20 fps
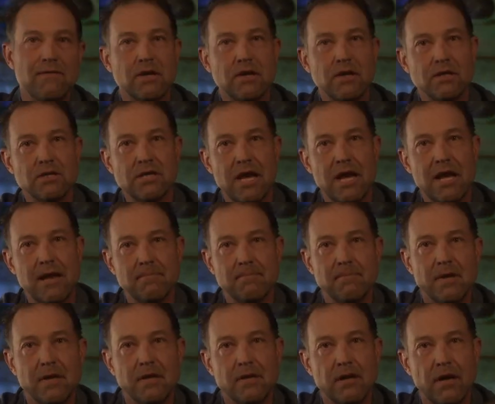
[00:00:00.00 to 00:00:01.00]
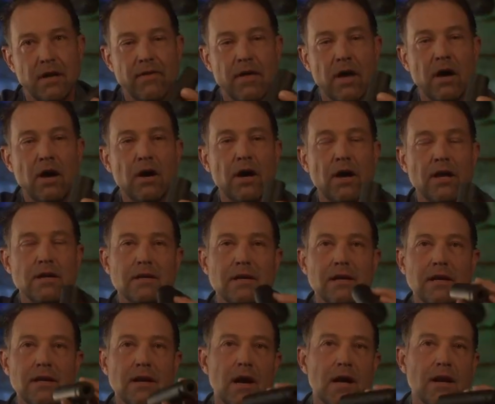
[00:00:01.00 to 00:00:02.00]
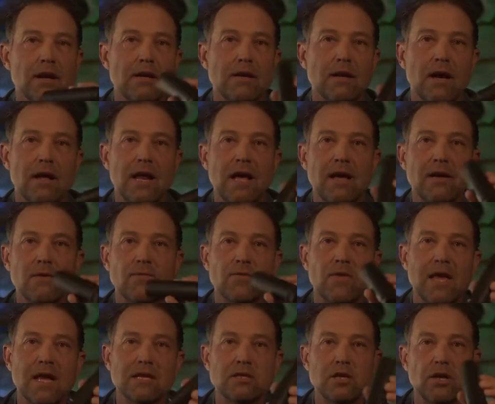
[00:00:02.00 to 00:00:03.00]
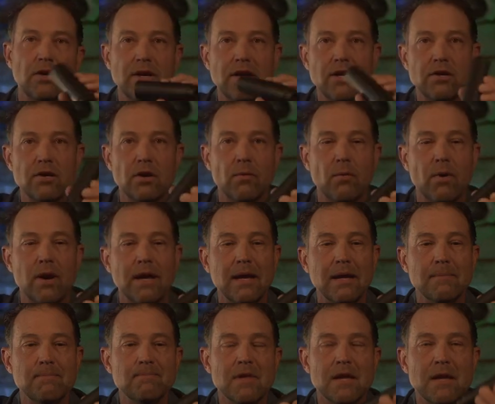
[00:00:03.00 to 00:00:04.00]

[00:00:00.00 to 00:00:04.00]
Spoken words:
a good time on the hunt and not have things that are in your way.